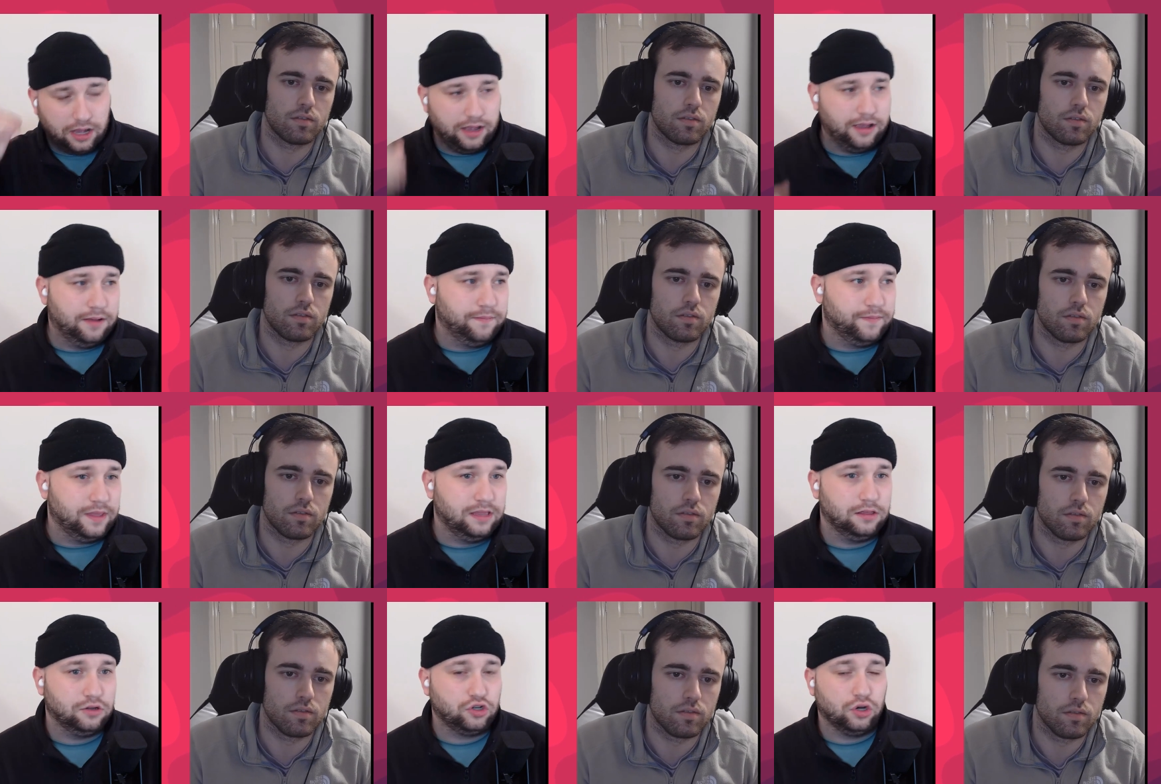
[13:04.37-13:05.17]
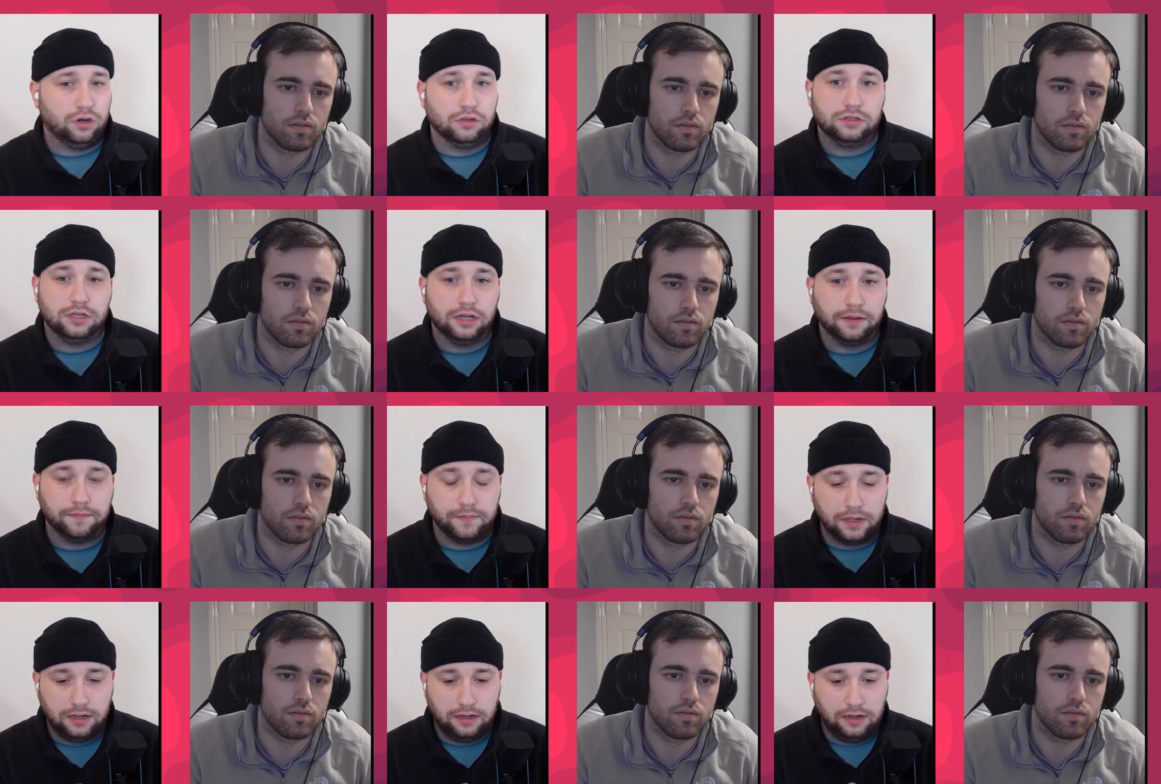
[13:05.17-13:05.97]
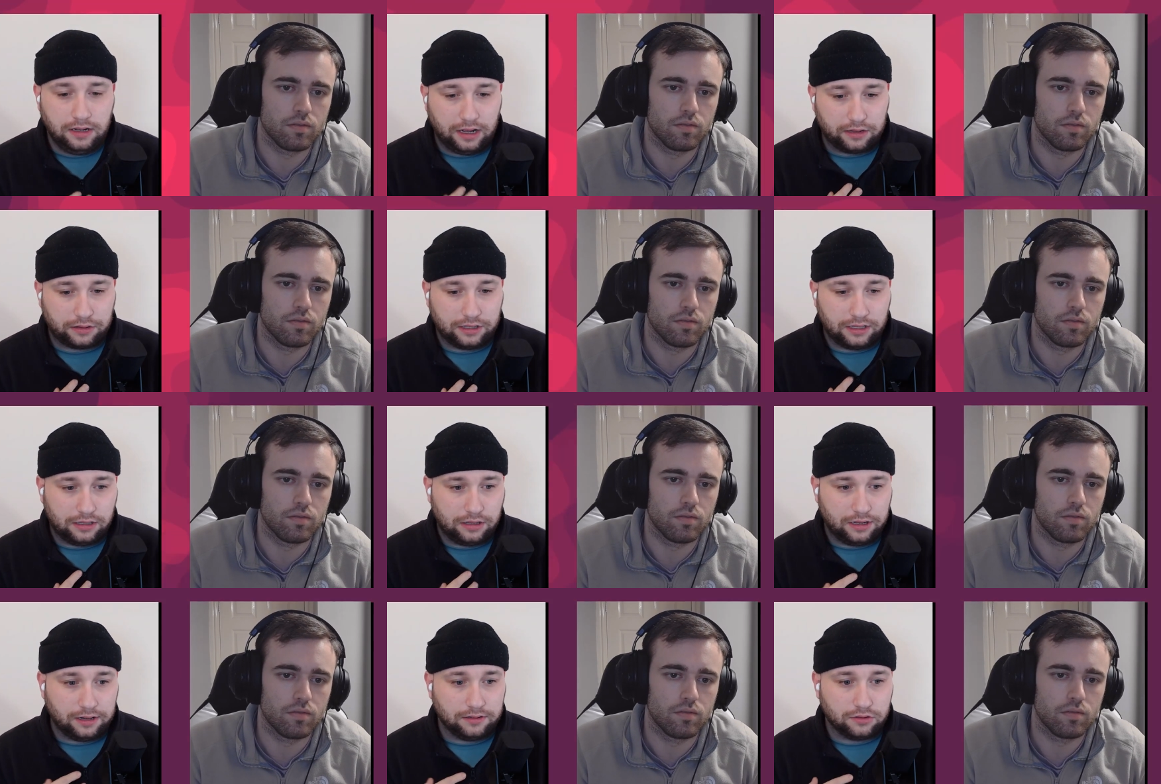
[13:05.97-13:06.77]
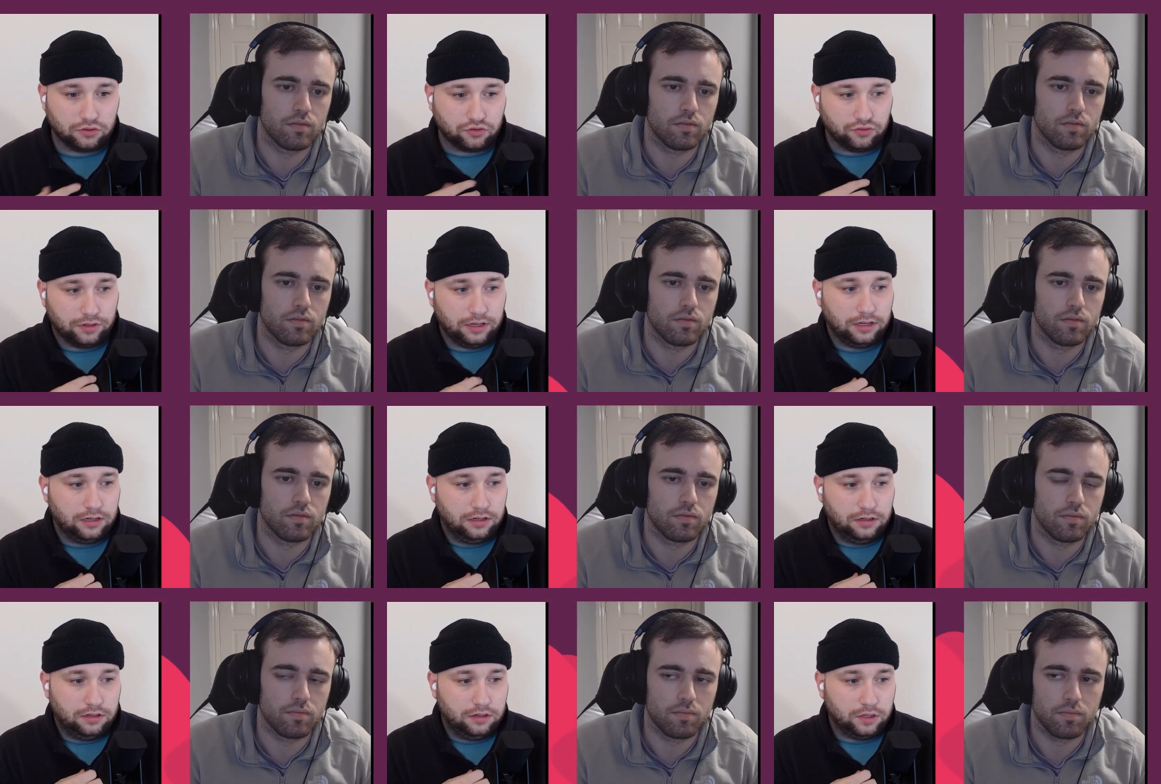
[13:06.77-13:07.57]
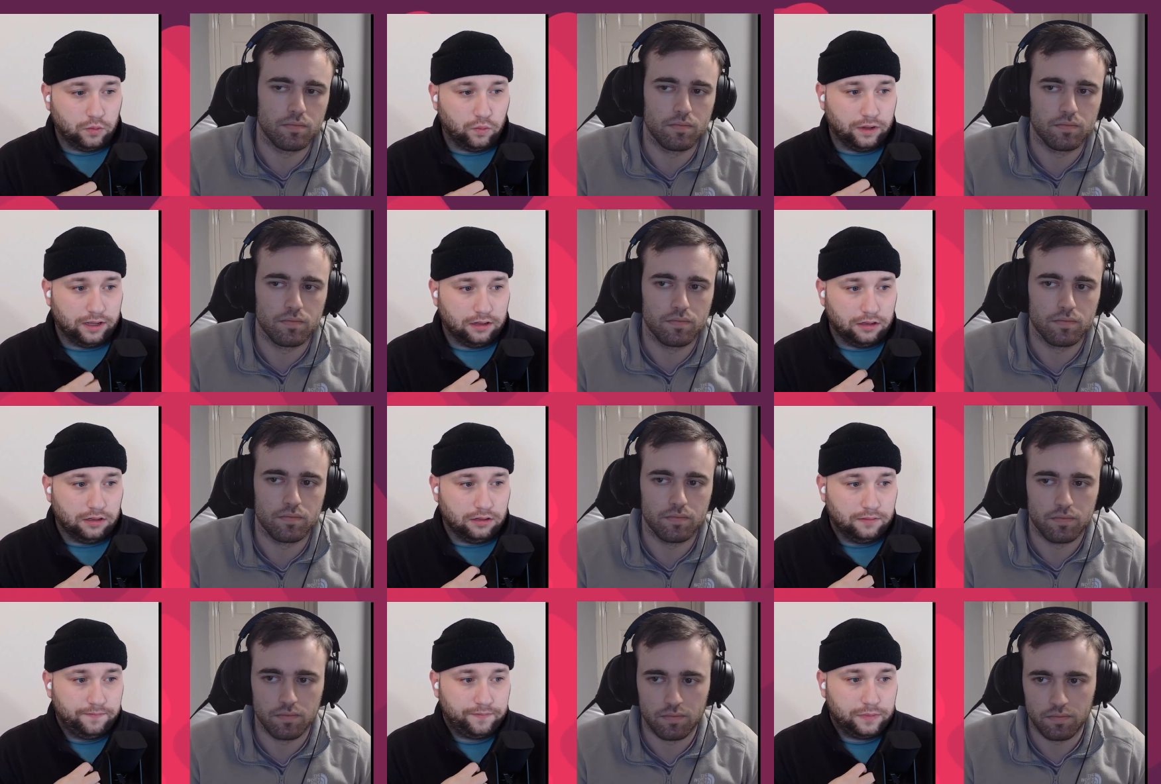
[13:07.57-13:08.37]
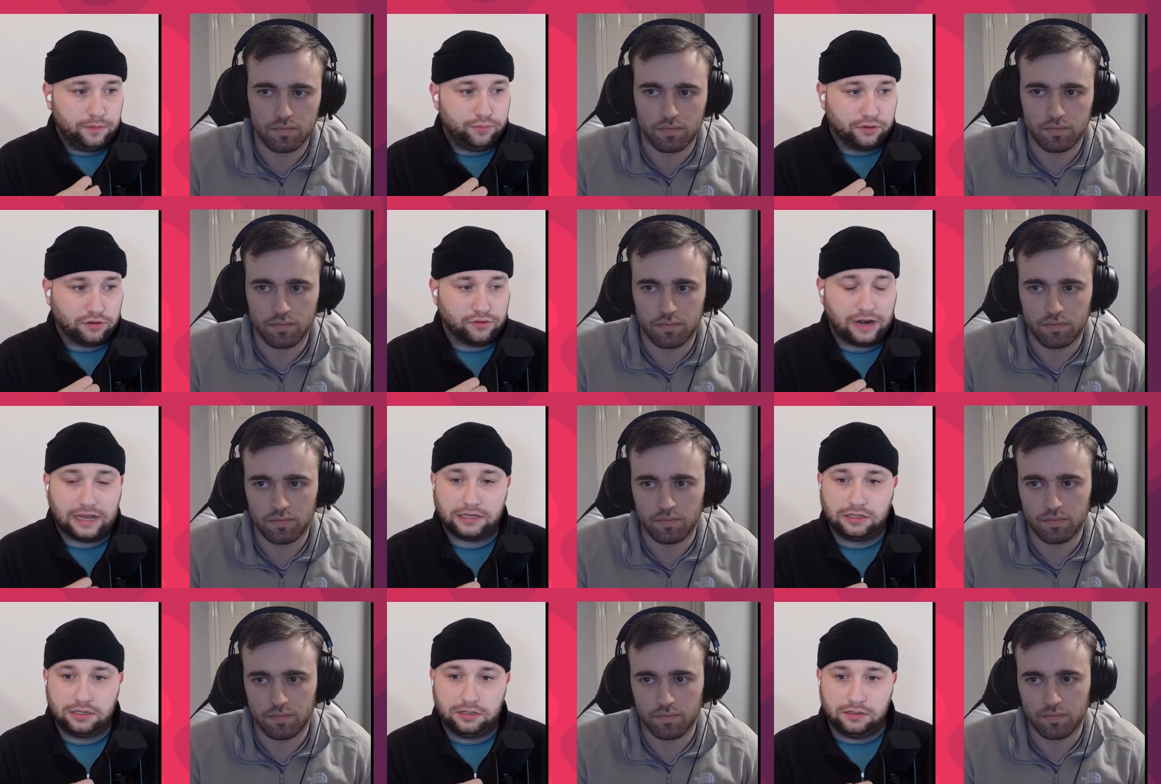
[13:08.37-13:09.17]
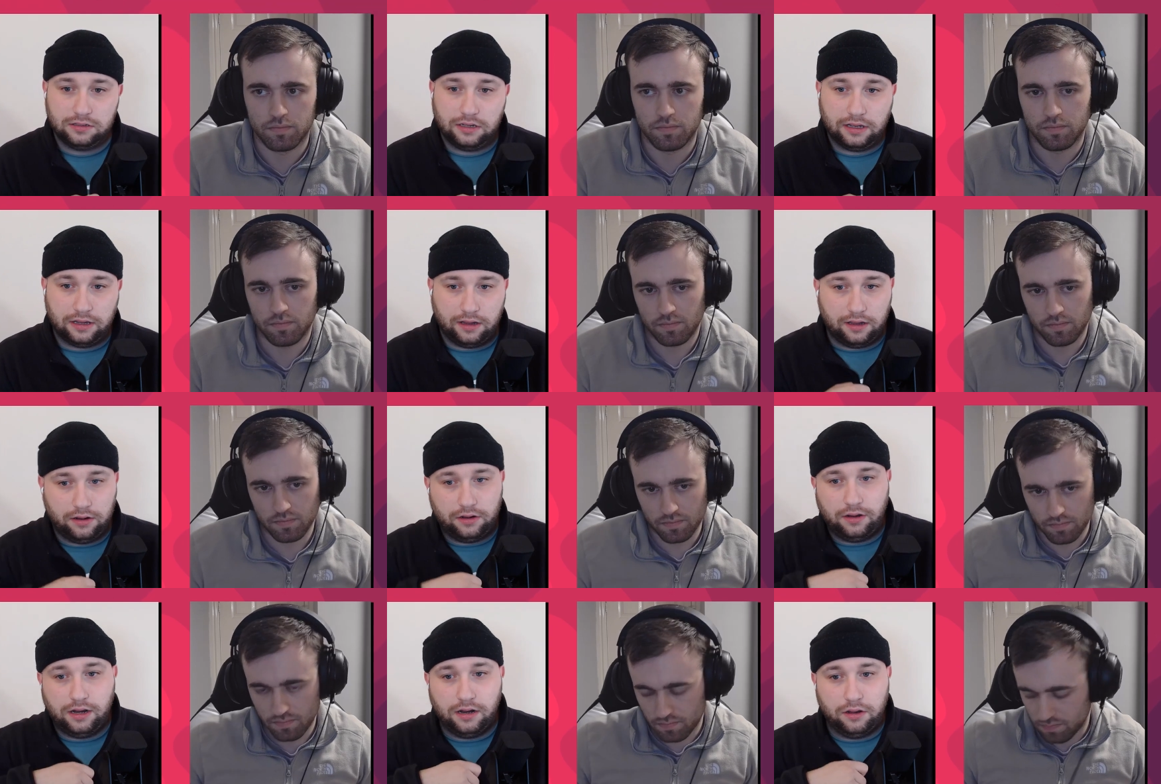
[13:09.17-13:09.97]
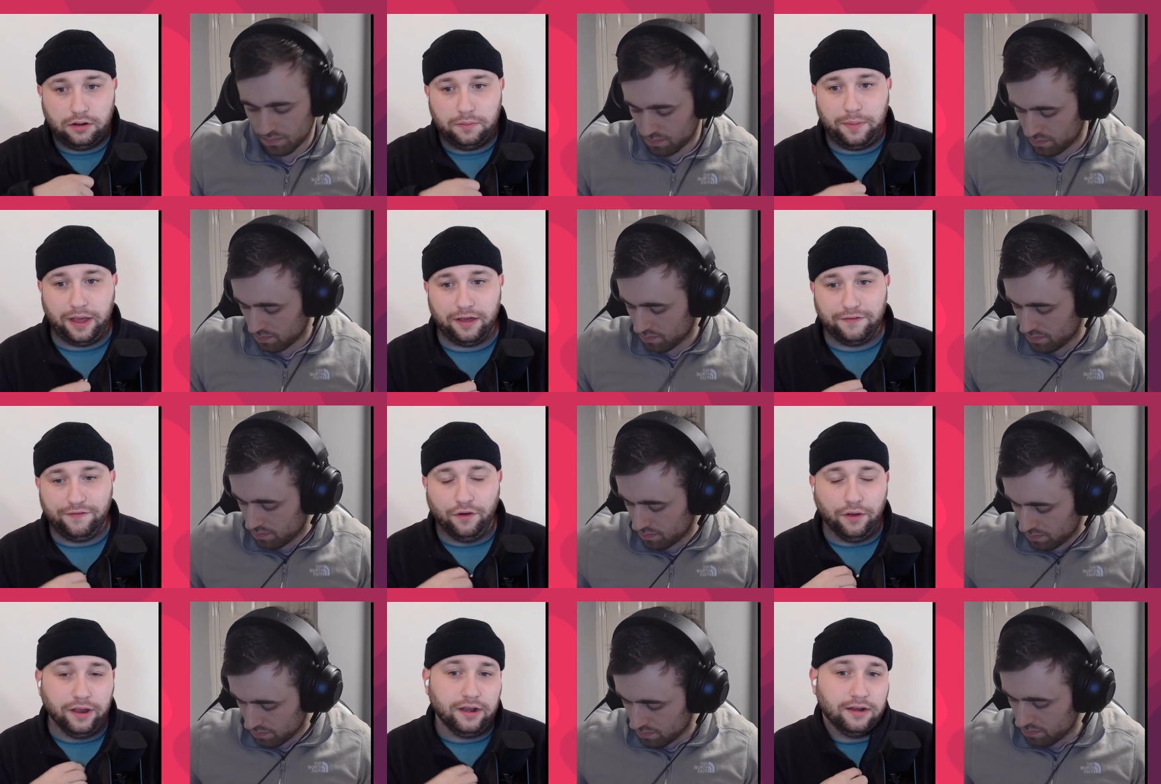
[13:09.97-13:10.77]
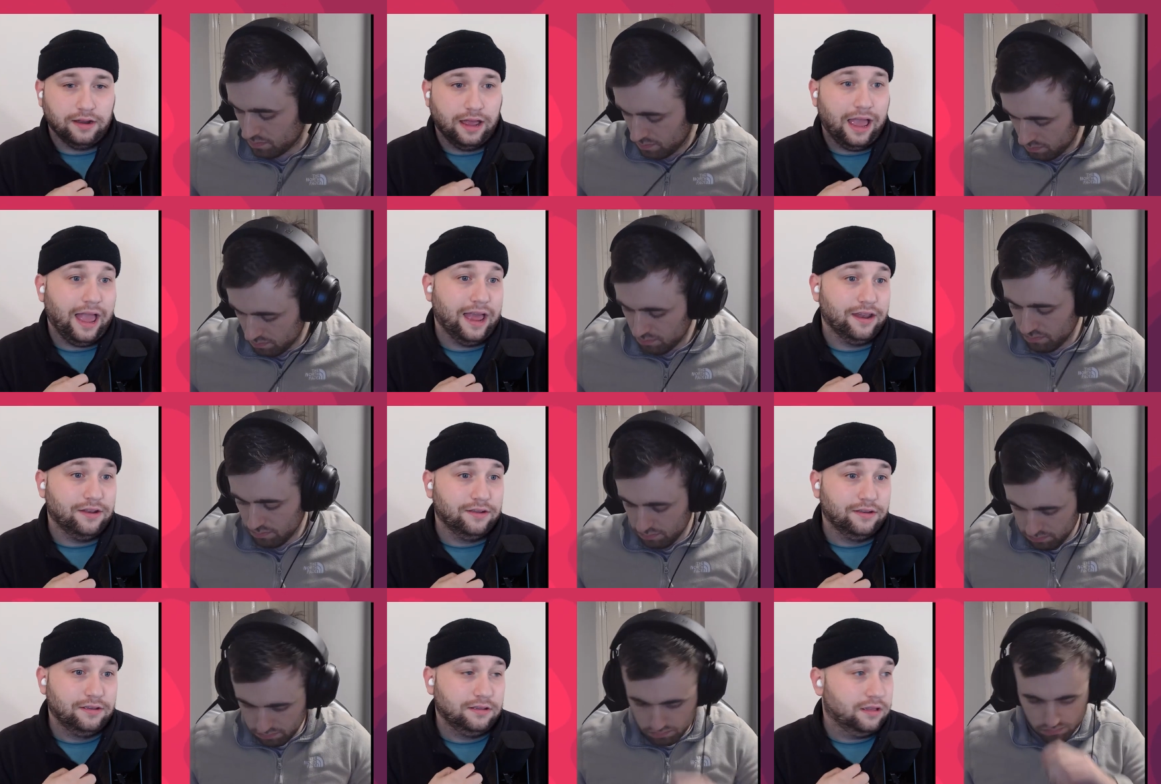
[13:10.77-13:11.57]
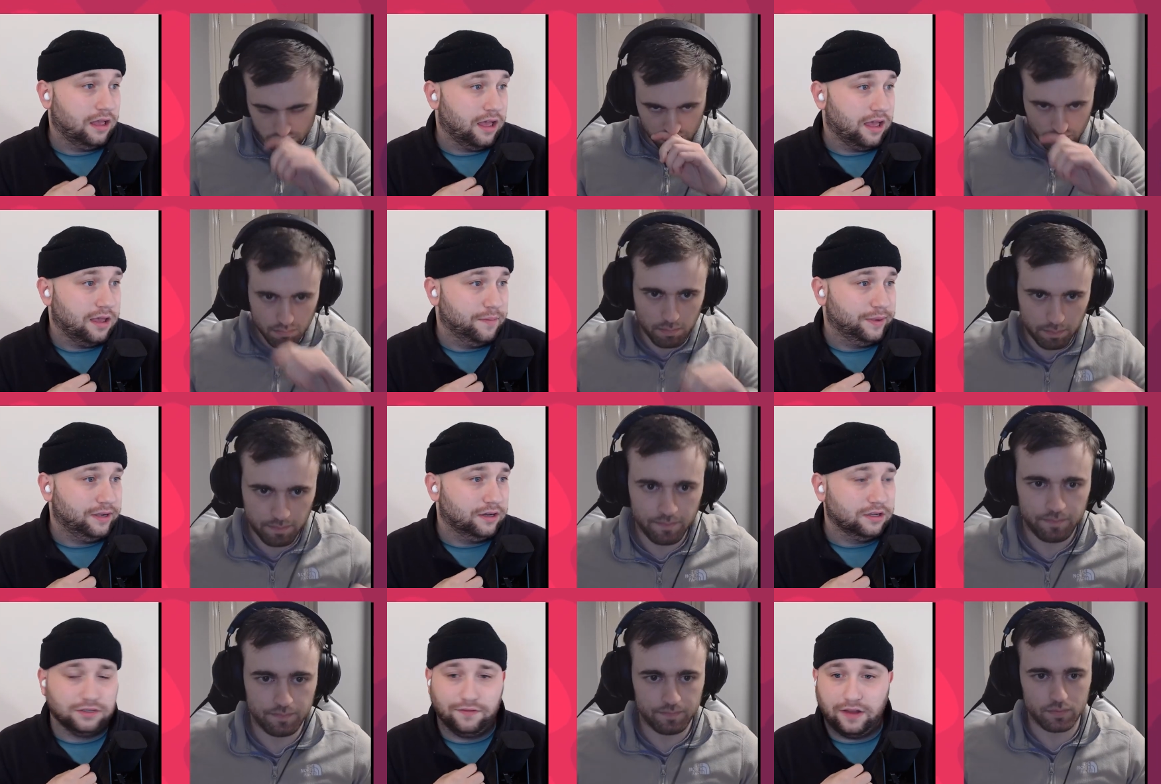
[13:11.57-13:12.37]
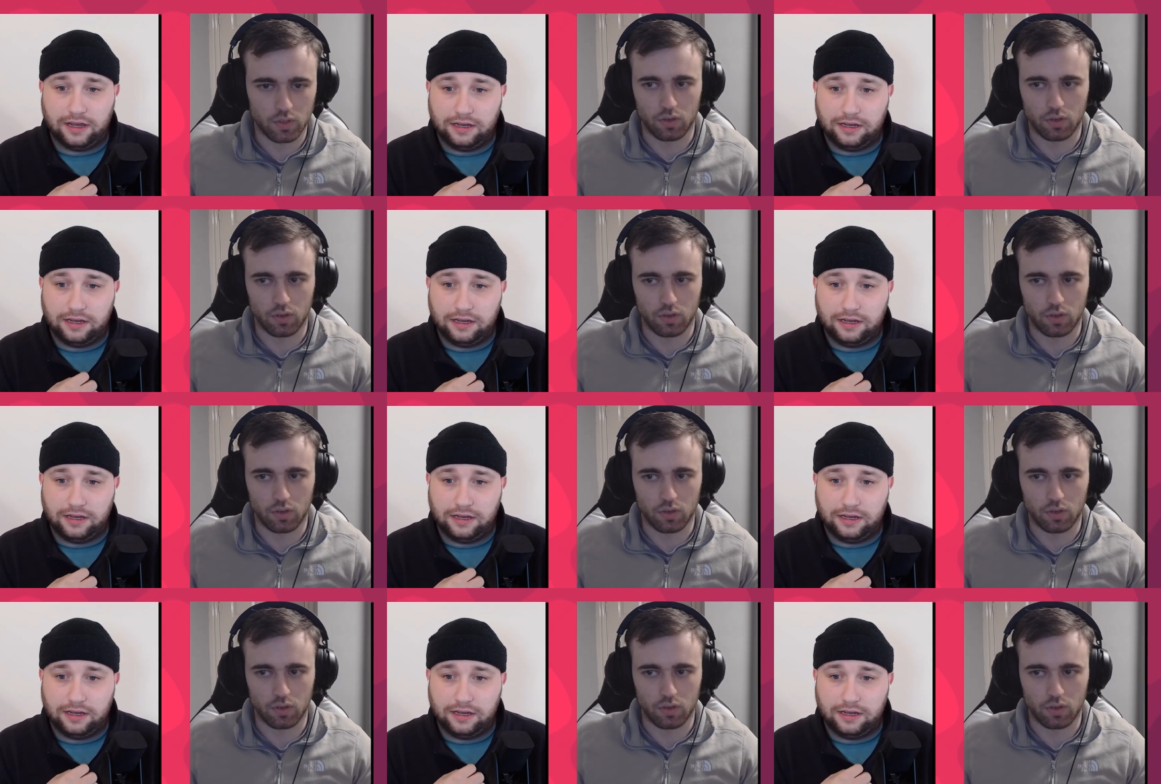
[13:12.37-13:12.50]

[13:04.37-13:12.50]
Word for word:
Speaker 1: um, in the short term. I think the industry will progress uh, in, in, on a better footing ahead uh, because of that.